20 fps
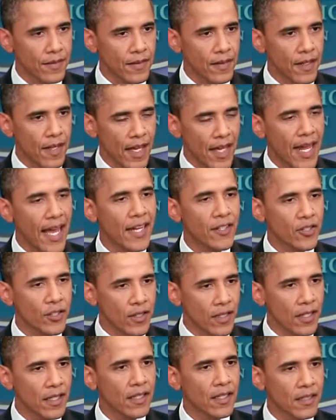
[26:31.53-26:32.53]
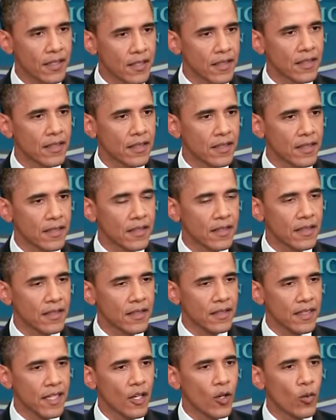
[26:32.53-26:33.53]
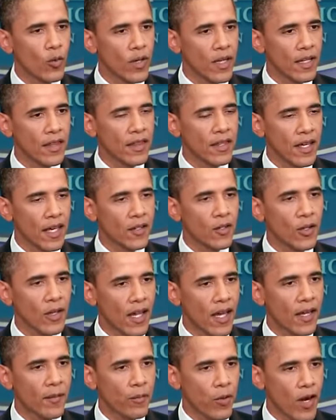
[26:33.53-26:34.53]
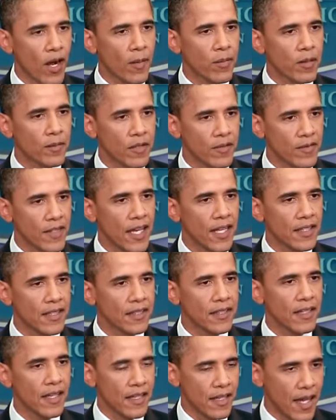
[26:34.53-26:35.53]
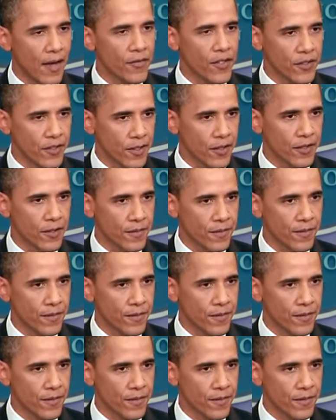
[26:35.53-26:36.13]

and actually deal with the underlying problem of debt and deficits.